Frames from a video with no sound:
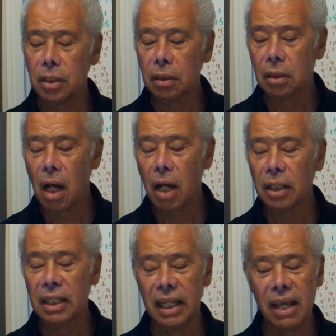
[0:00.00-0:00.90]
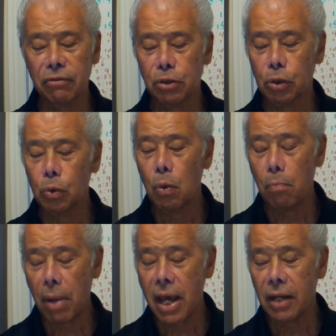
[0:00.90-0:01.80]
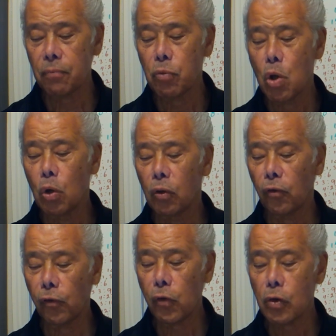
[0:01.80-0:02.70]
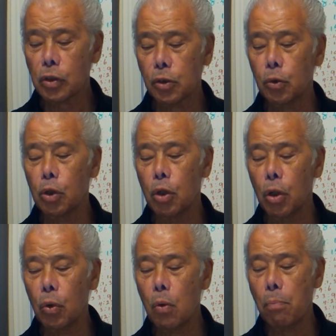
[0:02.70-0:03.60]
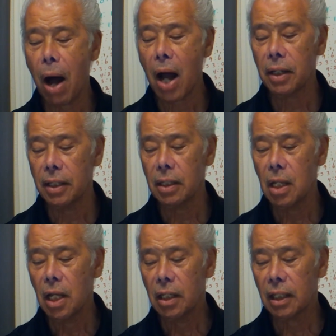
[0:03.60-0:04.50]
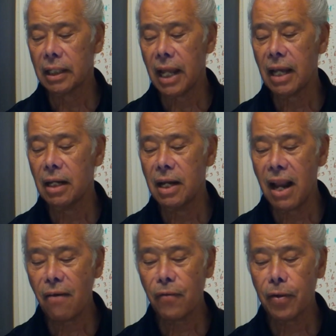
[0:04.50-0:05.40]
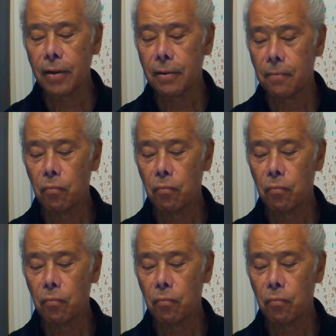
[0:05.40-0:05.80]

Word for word: that God gives to man refers to the new body that can never